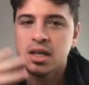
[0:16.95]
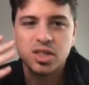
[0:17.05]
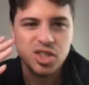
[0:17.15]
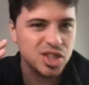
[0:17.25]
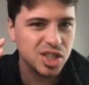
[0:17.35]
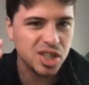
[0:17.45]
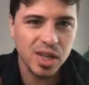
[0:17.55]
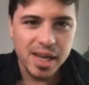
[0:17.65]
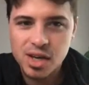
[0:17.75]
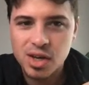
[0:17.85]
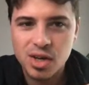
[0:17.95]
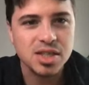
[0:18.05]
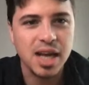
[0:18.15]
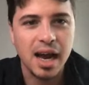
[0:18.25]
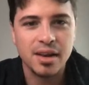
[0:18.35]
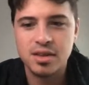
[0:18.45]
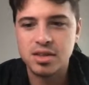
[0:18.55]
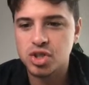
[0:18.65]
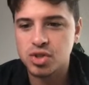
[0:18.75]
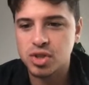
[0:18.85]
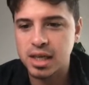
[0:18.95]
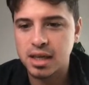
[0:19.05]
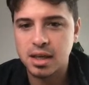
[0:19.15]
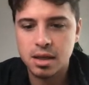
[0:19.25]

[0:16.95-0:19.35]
She's cleaned her side of the street.